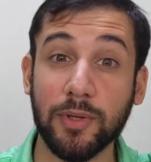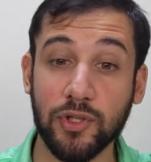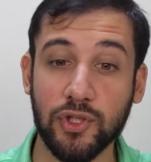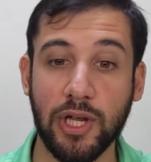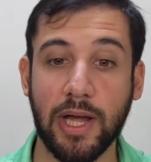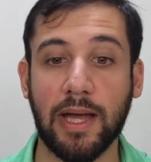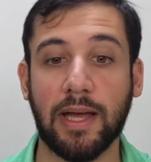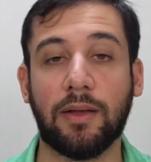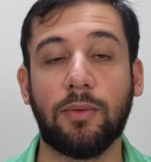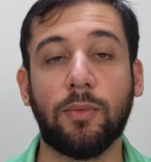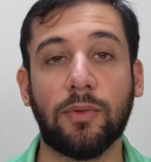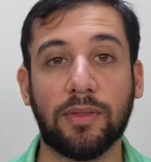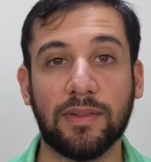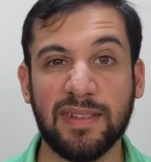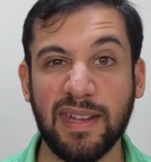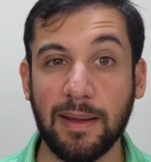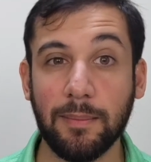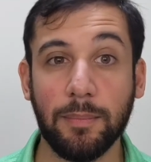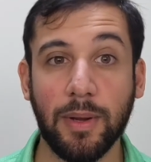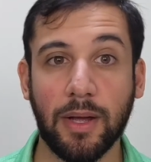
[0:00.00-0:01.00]
jack with
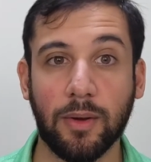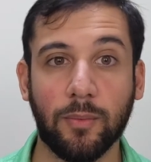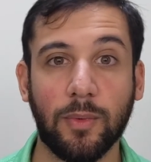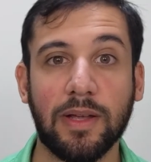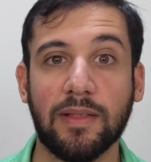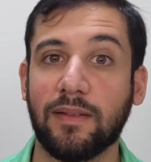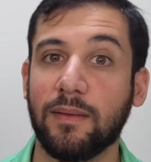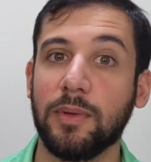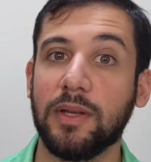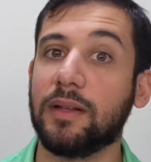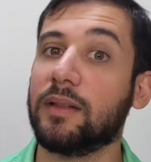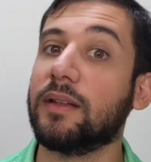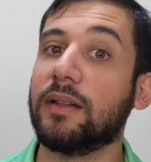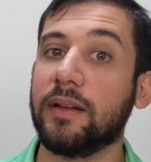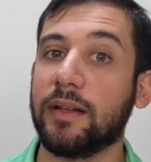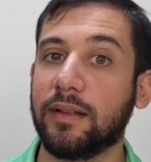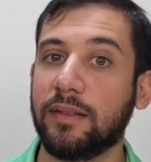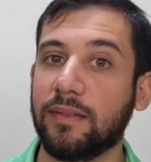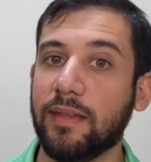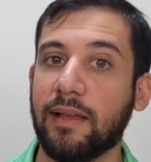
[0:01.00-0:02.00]
10-pound weights can be a
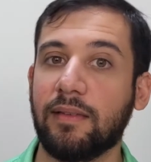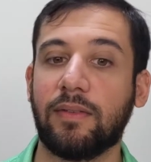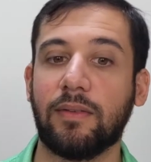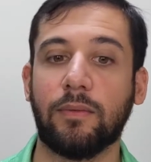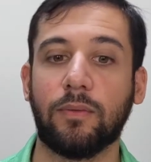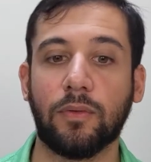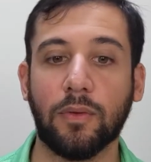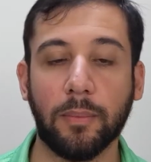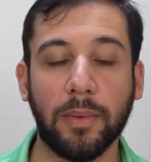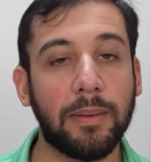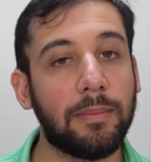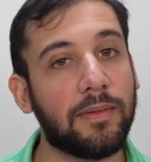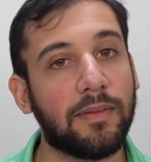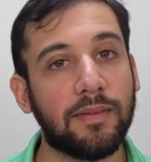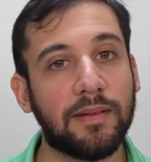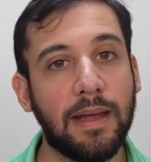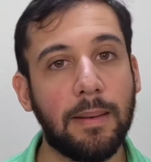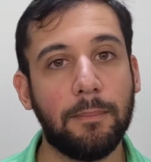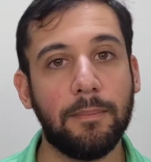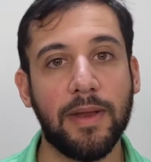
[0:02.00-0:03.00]
little excessive. So maybe
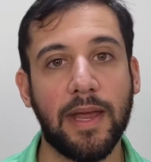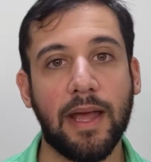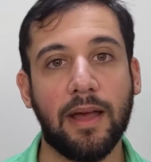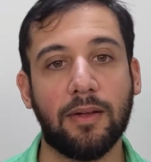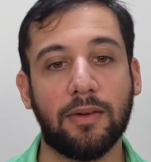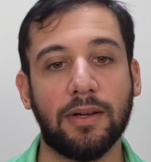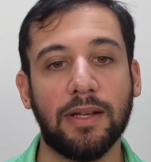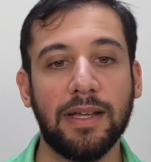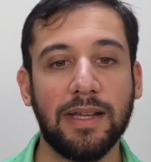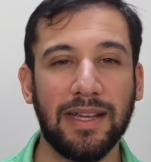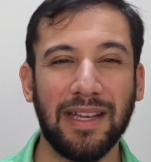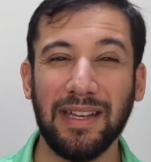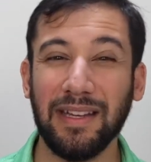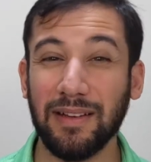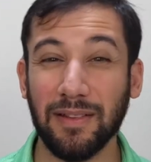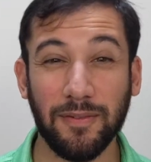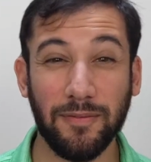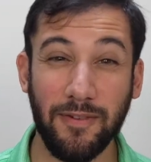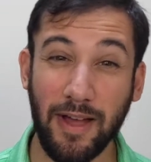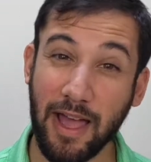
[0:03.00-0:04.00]
step down
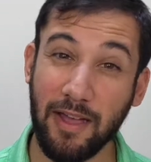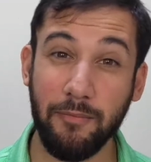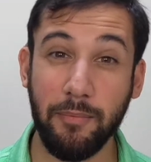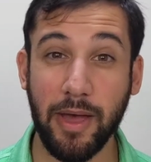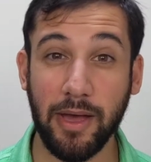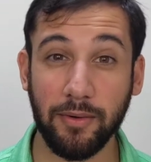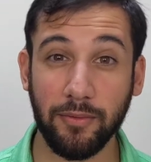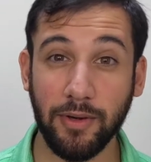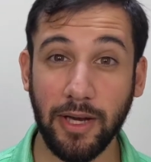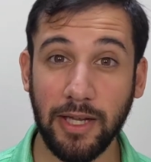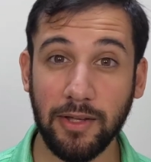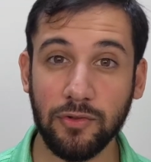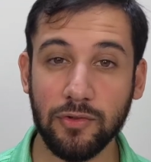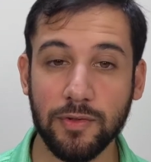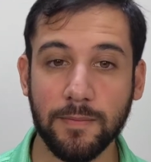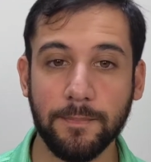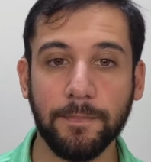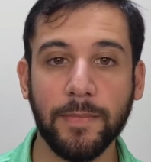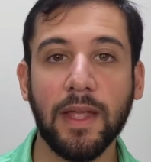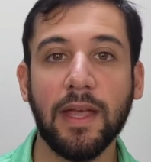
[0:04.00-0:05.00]
into the 5-pound
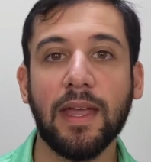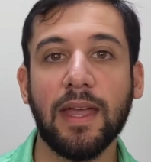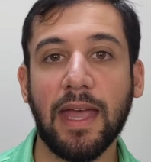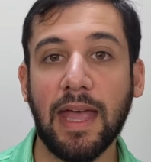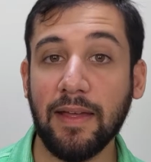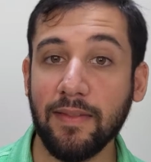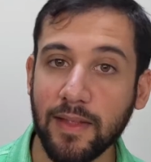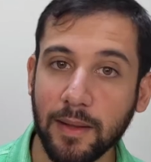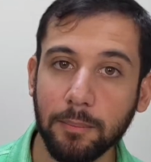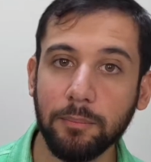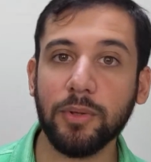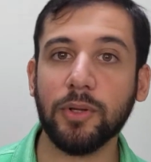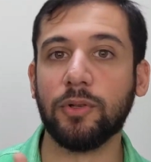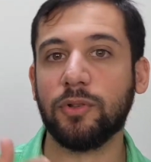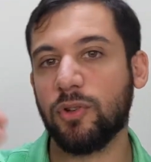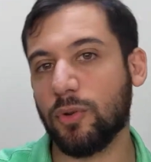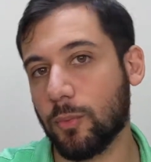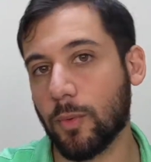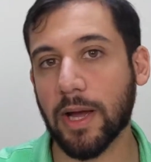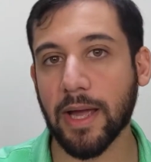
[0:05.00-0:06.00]
range and then
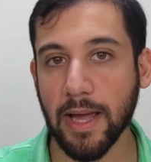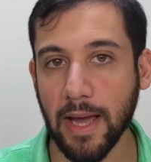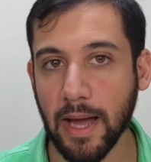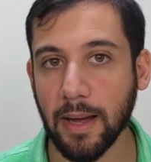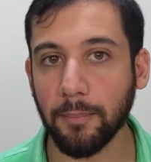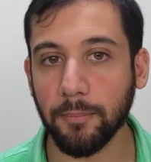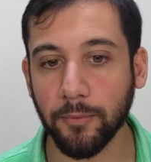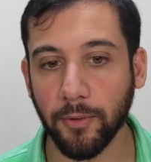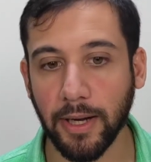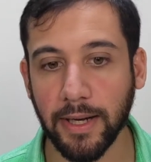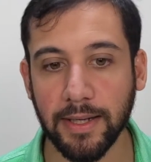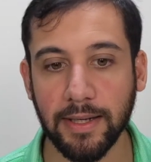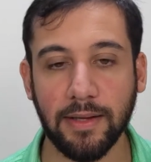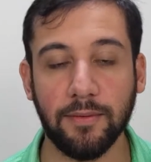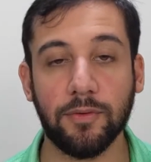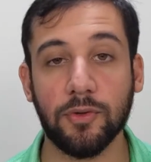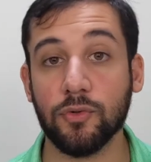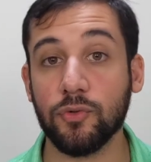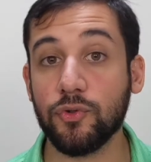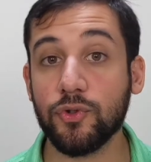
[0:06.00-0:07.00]
build your way up, right?
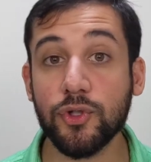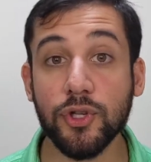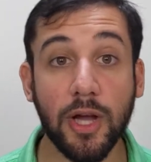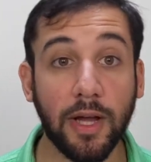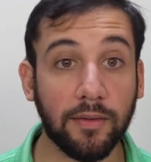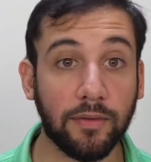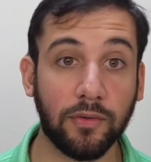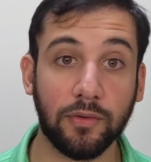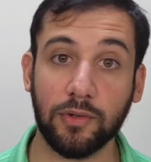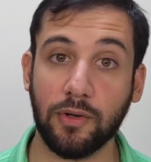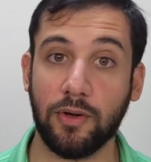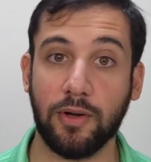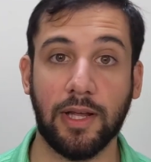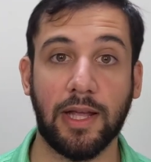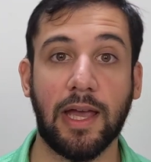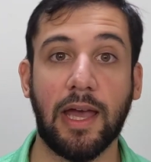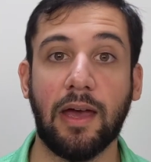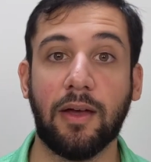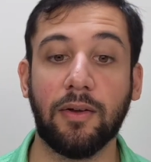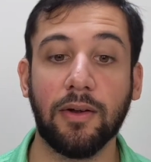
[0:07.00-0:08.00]
If you're just
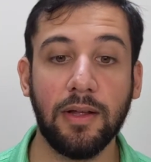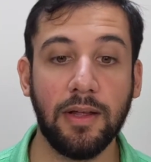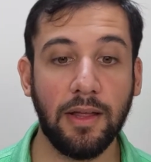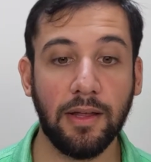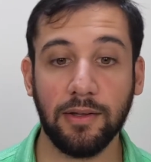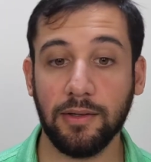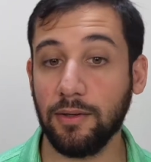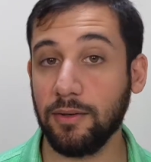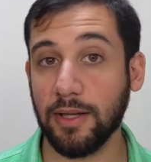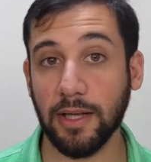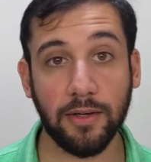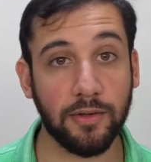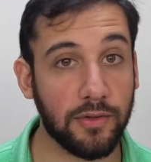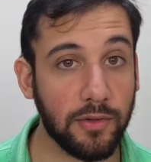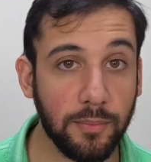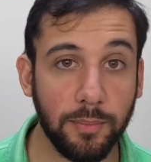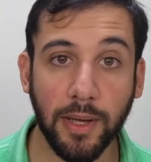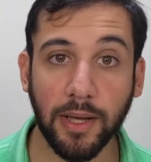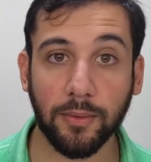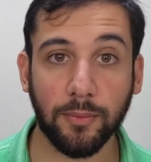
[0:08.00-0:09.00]
starting out, get
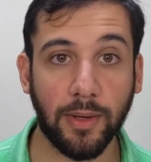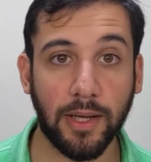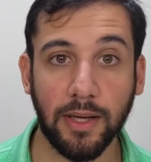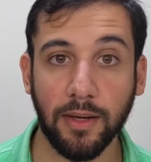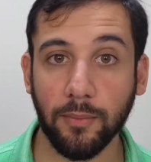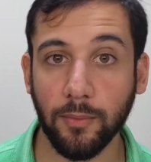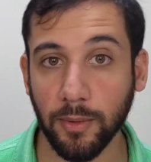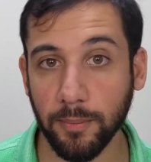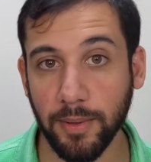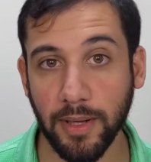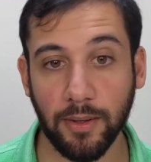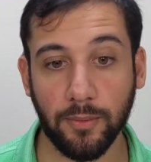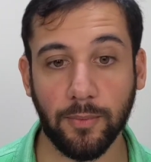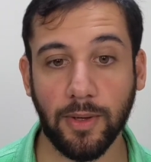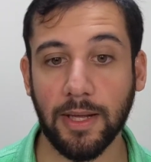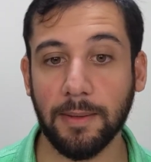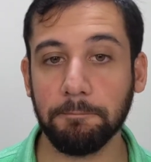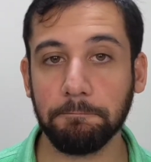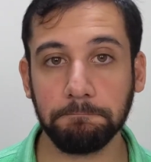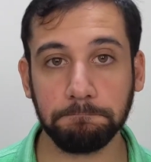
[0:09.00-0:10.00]
a 2-pound weight, 1-pound weight.